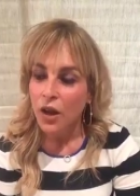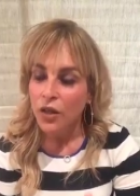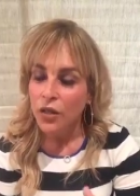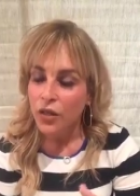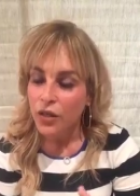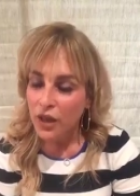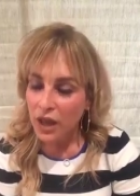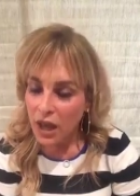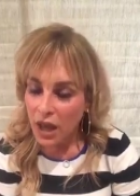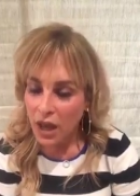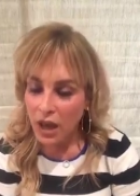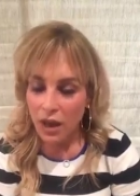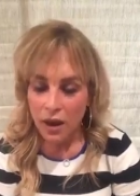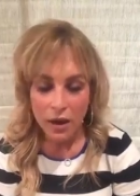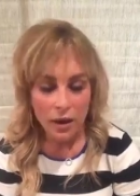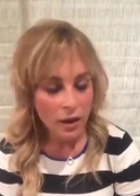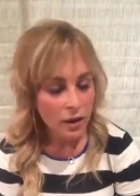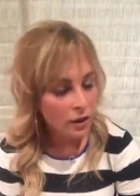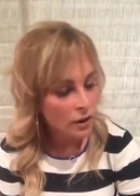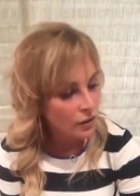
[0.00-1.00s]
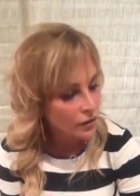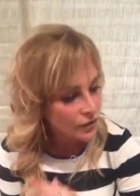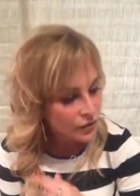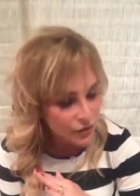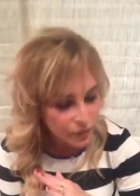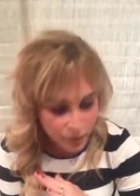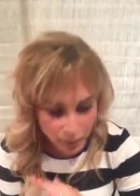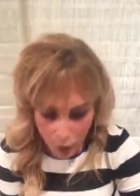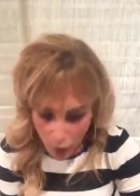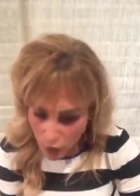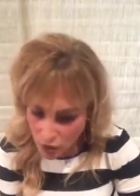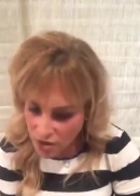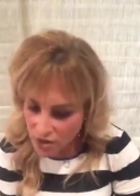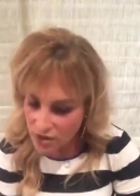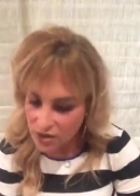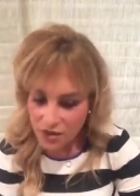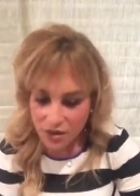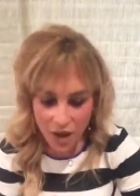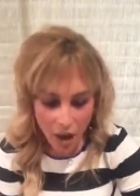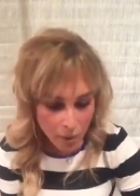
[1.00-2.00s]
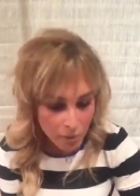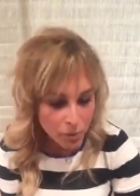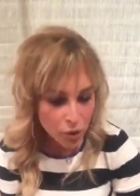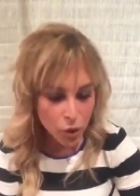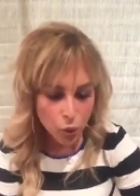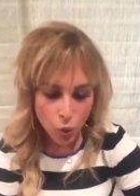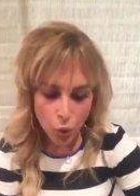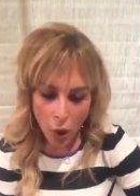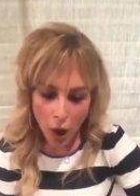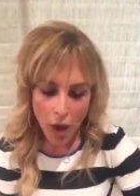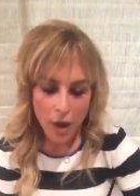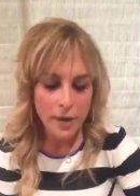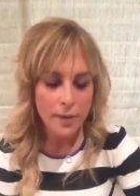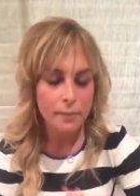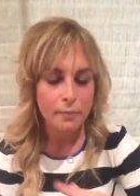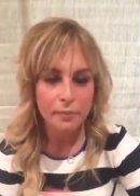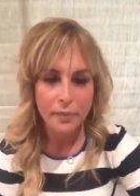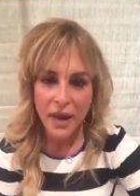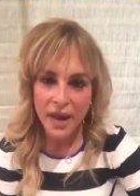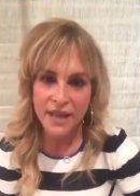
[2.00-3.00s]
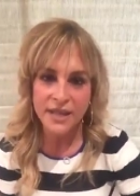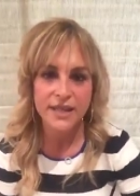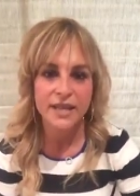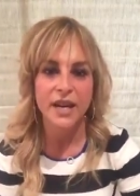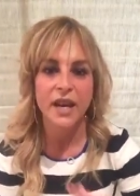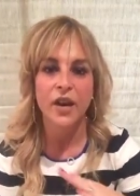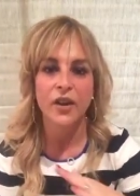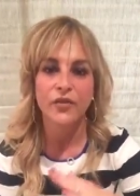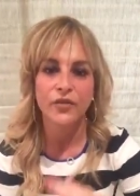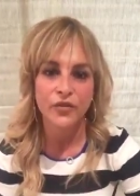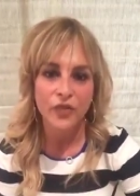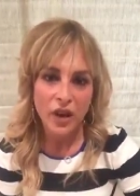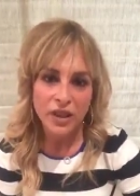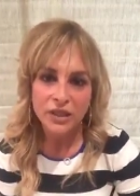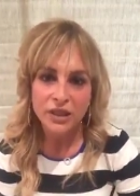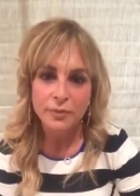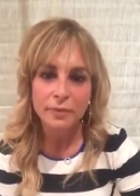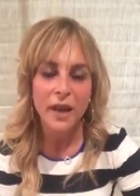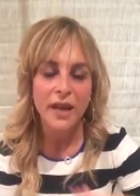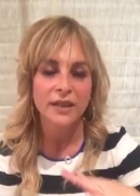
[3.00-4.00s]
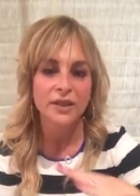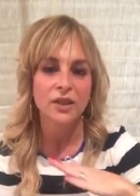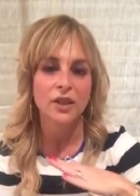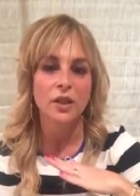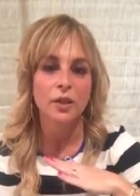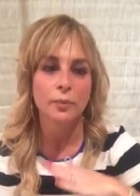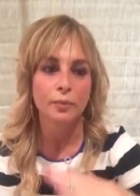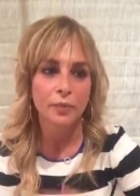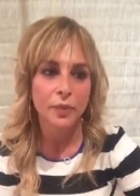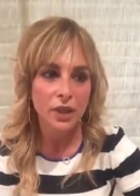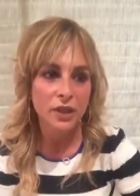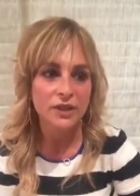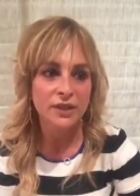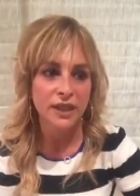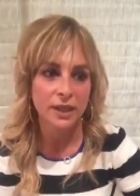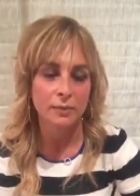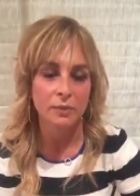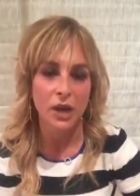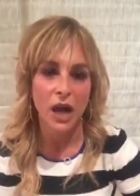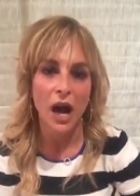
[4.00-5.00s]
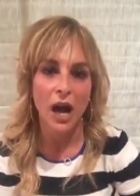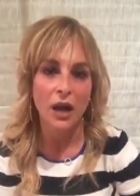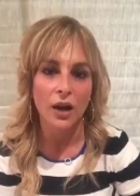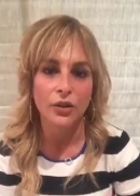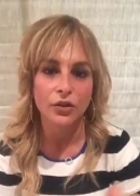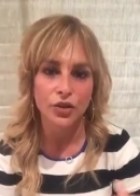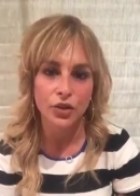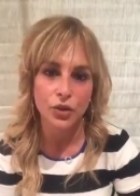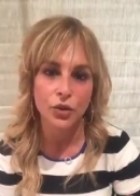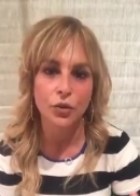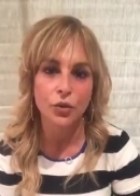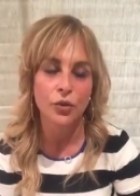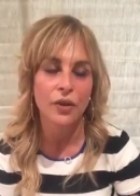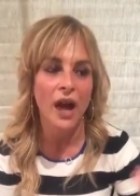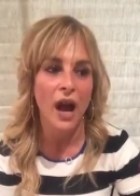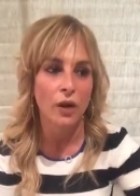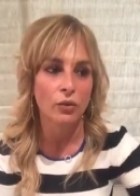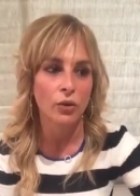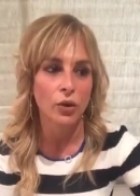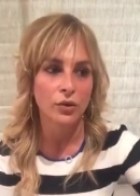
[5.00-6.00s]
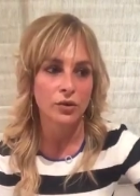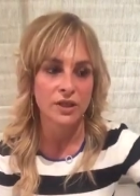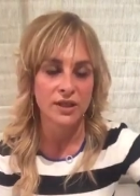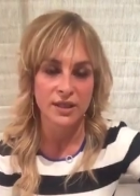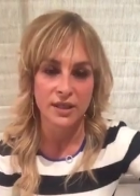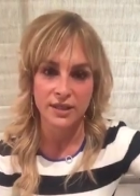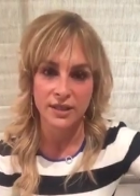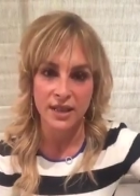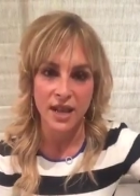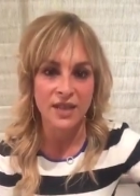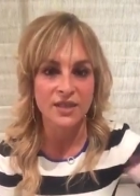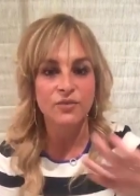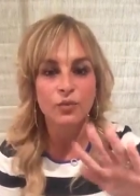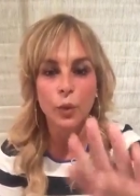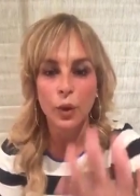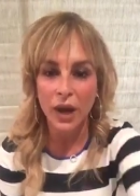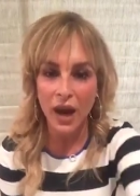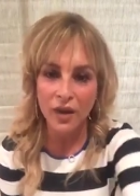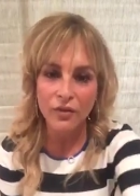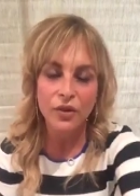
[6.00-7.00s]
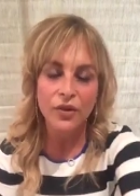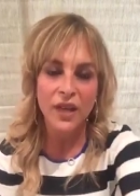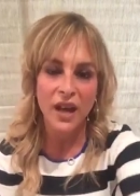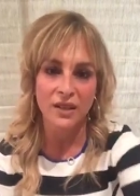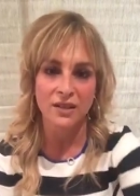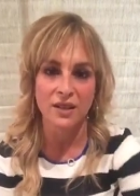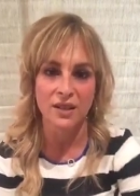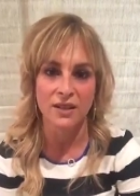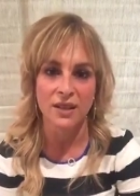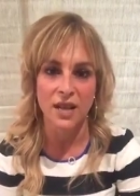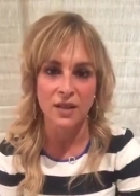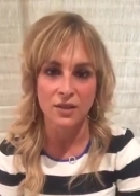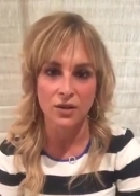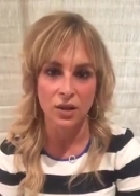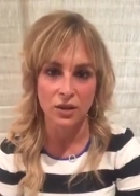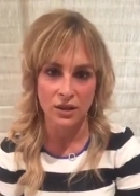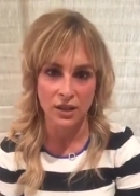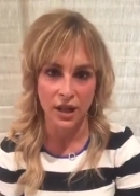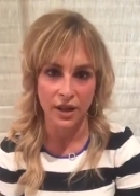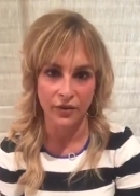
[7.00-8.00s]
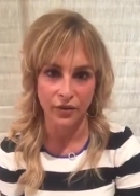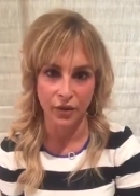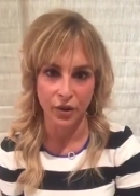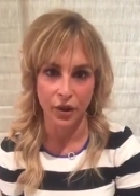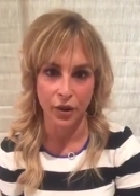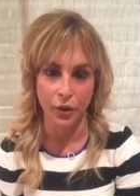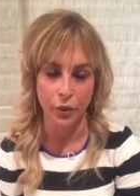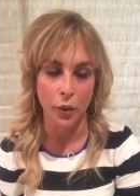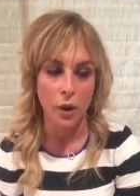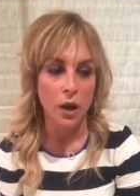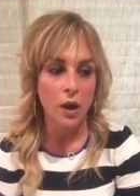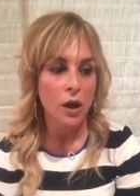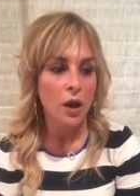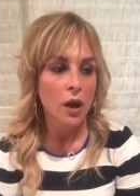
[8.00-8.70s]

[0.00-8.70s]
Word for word: the most number one basic fundamental building block to that road to success, whatever that success looks like for you